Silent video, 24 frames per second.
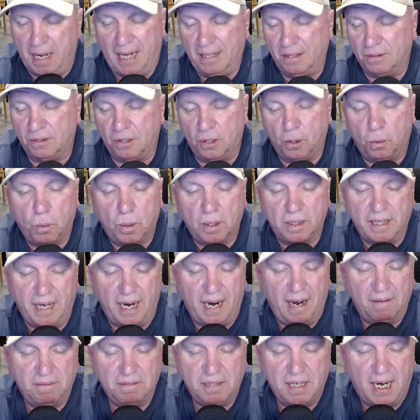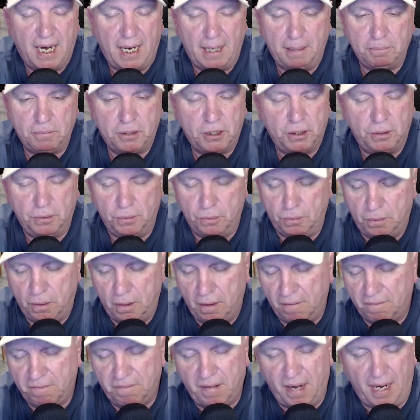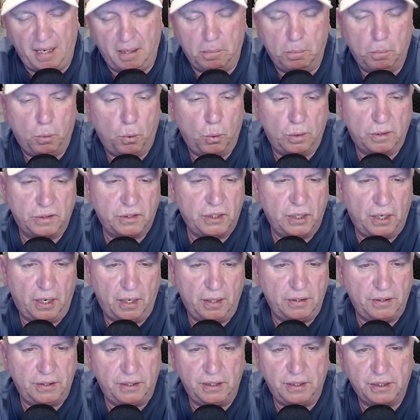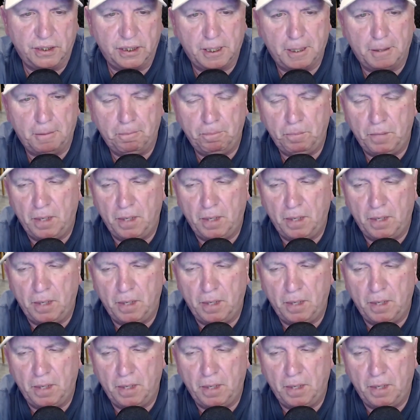I don't know where they have time to file more charges.